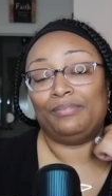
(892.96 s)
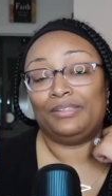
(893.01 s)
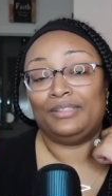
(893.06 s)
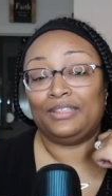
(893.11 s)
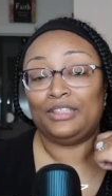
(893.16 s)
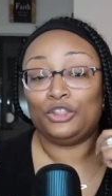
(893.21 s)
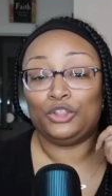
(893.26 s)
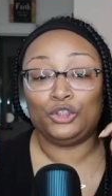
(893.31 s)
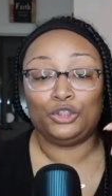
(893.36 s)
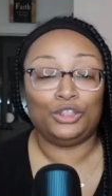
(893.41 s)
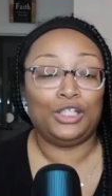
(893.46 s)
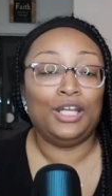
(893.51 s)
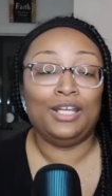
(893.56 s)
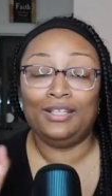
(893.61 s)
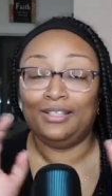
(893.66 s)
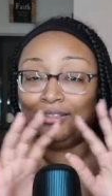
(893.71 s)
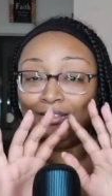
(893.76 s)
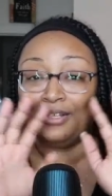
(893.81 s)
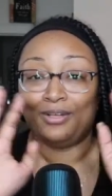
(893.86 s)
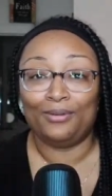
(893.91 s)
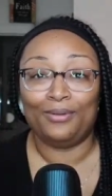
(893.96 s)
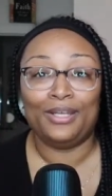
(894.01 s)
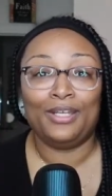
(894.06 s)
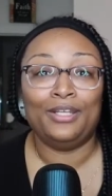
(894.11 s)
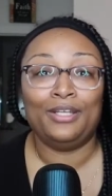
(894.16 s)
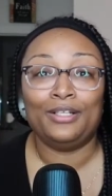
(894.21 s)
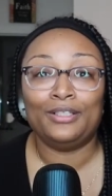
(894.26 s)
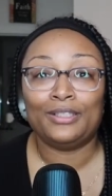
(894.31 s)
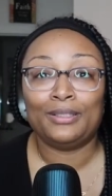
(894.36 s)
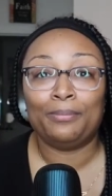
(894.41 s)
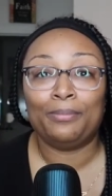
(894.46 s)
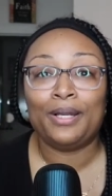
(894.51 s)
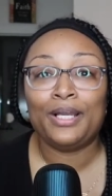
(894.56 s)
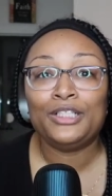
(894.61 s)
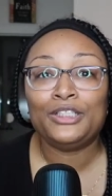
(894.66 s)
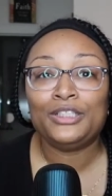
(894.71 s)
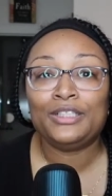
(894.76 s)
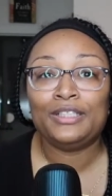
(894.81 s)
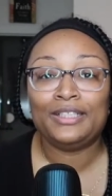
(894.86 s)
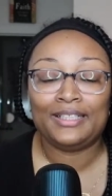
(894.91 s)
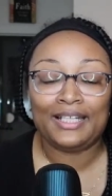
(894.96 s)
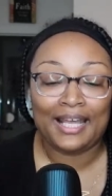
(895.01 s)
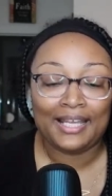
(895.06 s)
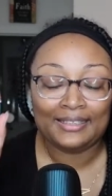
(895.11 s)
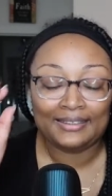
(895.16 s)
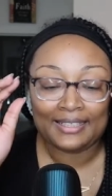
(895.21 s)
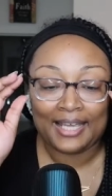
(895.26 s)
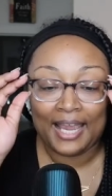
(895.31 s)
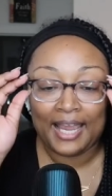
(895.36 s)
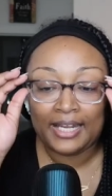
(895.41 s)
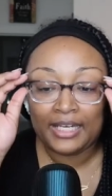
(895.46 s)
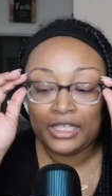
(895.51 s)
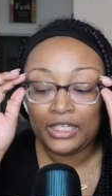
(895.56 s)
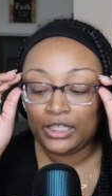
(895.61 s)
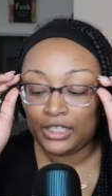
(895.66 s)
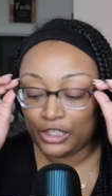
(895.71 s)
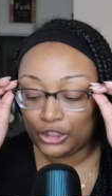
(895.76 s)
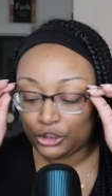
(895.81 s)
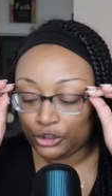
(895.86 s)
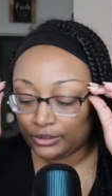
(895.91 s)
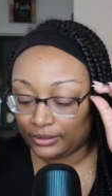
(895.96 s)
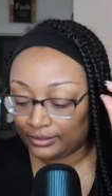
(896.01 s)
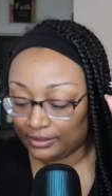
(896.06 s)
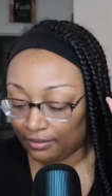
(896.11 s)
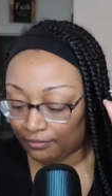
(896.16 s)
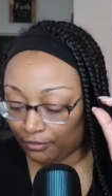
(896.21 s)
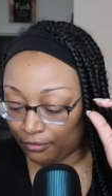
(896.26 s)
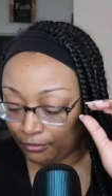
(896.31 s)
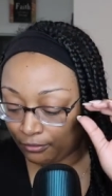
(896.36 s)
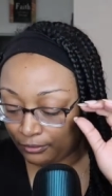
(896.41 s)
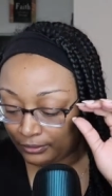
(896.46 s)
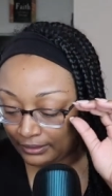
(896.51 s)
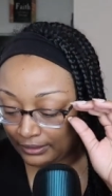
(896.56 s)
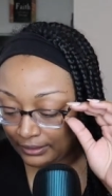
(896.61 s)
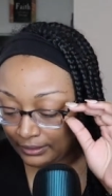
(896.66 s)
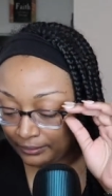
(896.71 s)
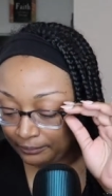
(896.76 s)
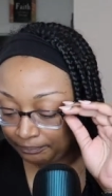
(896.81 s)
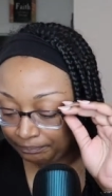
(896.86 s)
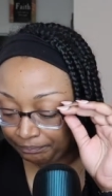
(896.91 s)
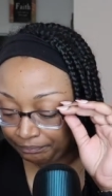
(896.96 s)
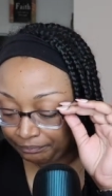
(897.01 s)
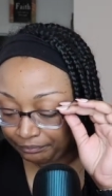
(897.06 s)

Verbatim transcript: situation, you know, in your depression and anxiety, get yourself a routine.